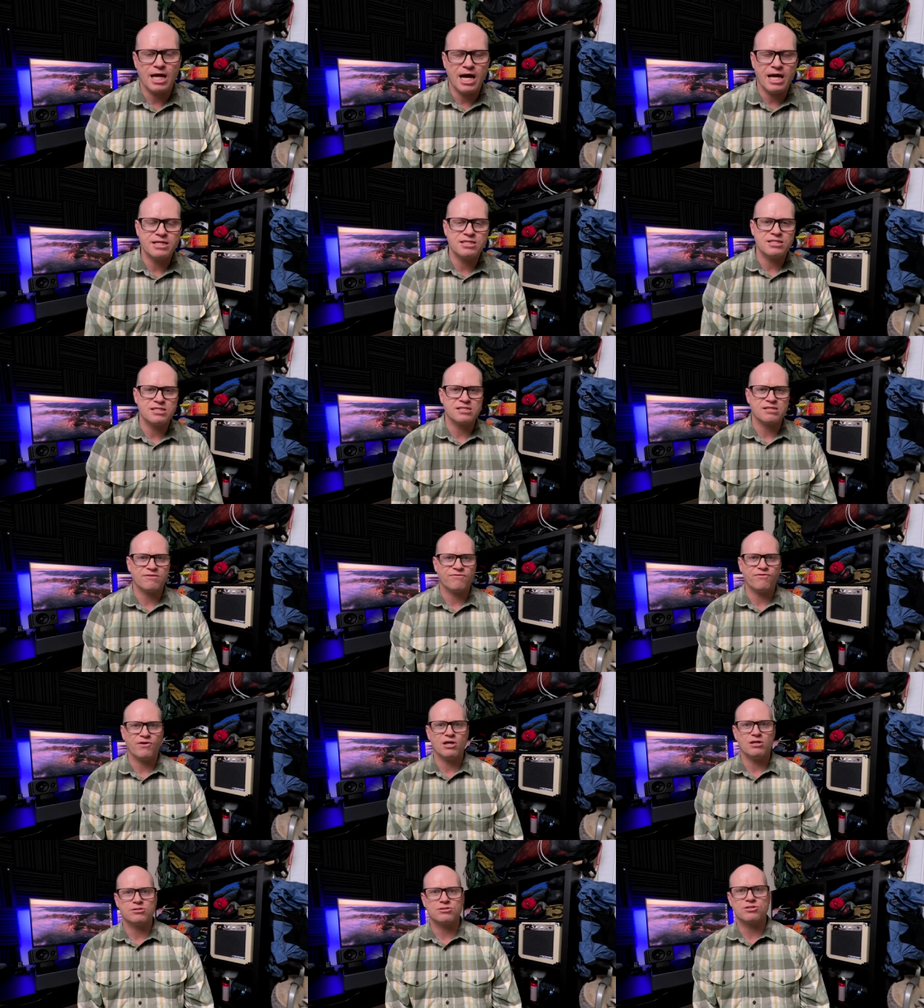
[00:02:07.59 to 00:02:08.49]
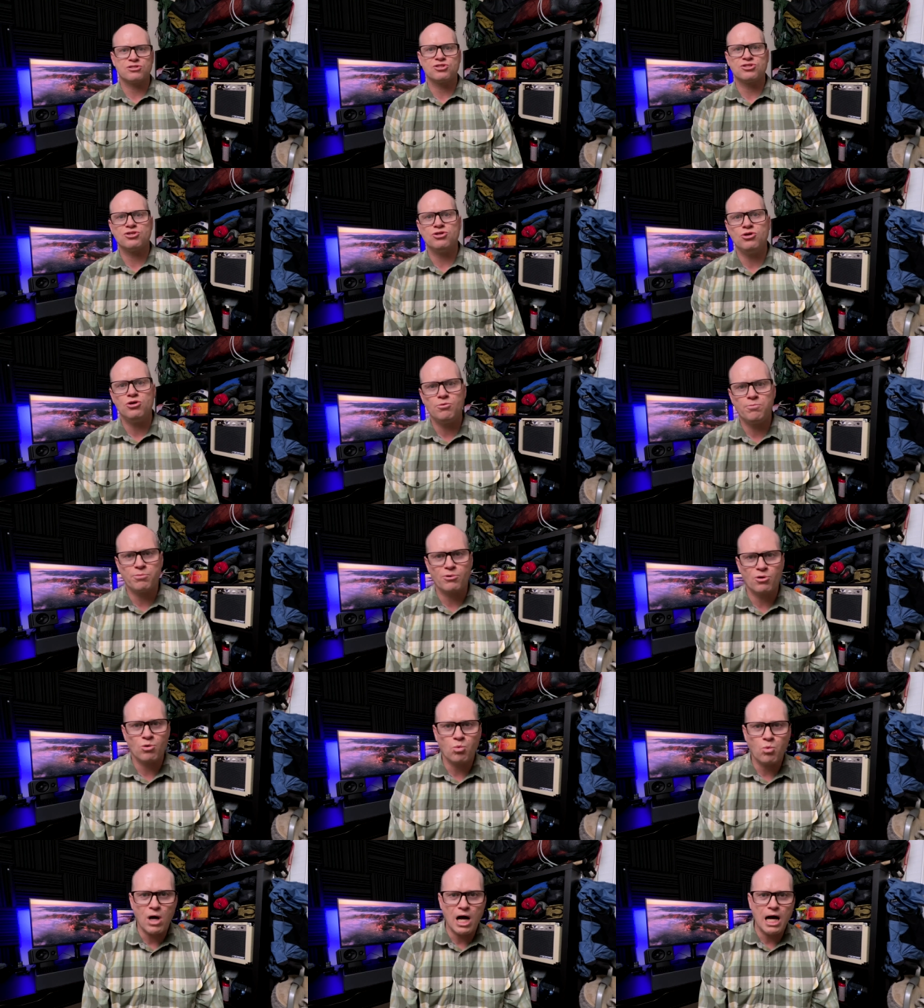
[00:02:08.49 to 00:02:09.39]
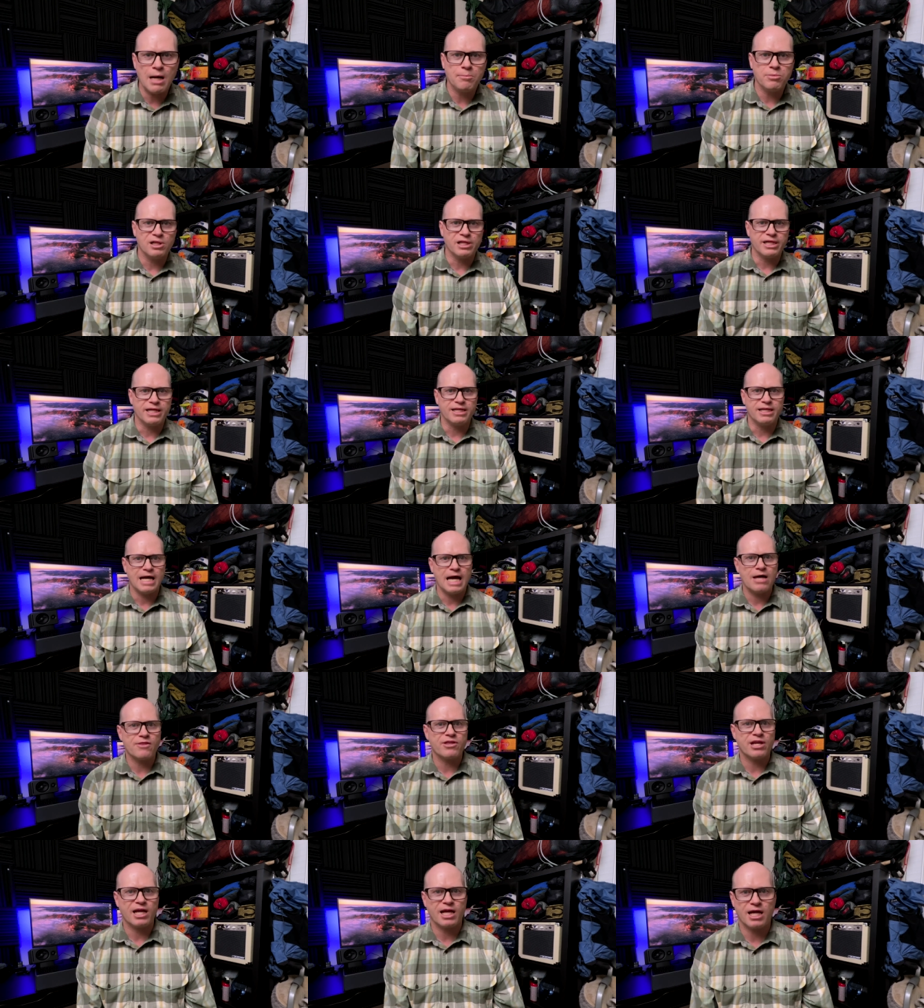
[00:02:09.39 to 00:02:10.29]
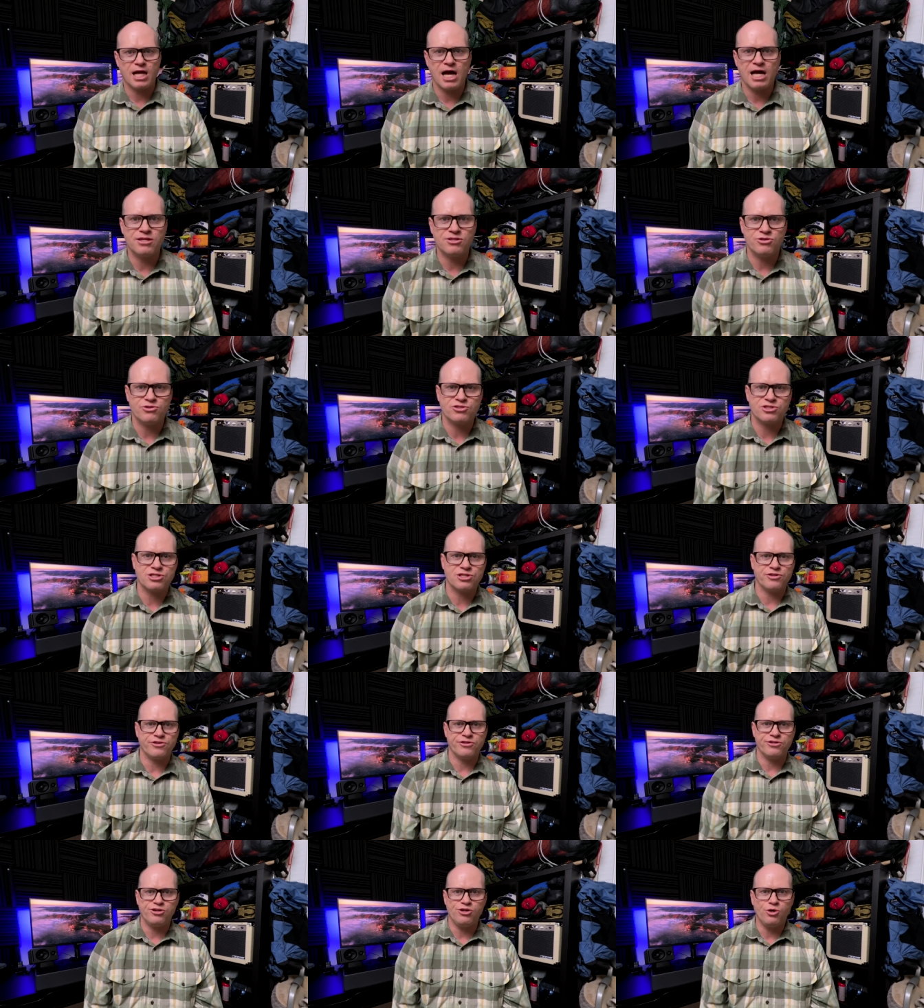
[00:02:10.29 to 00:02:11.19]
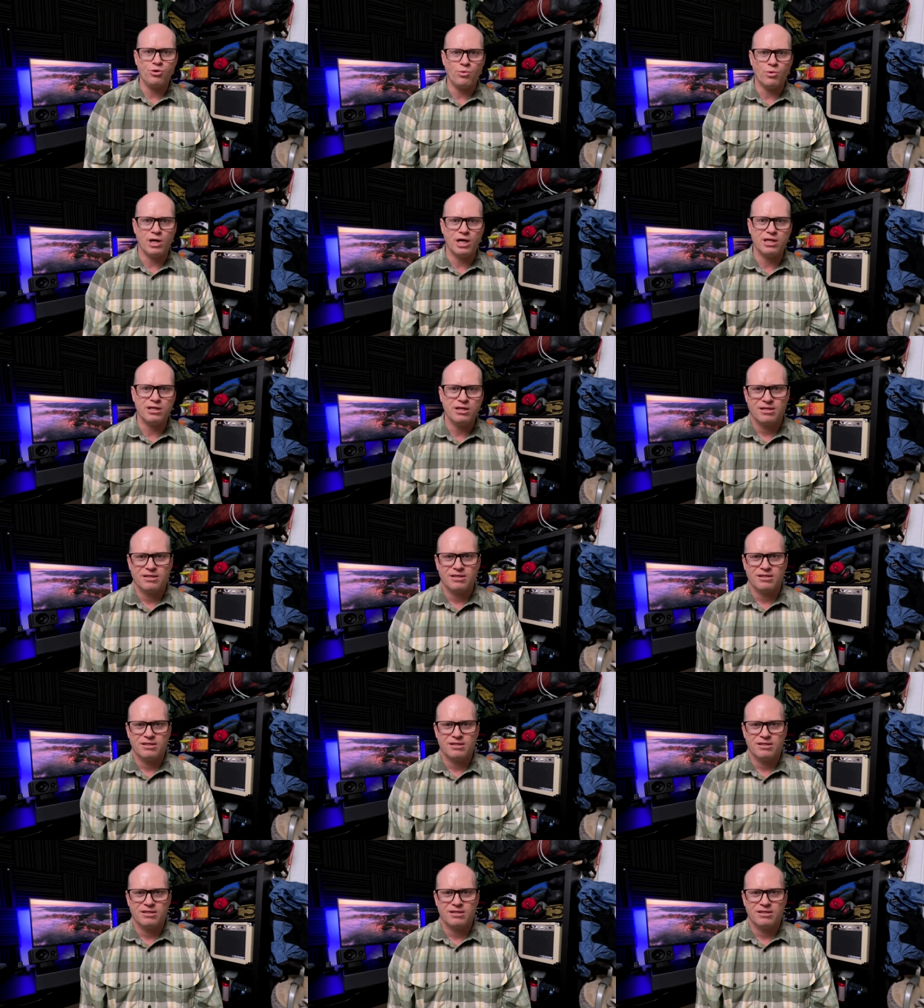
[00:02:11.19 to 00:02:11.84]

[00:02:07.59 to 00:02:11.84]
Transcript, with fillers: I just felt super wobbly now that I got used to the new one.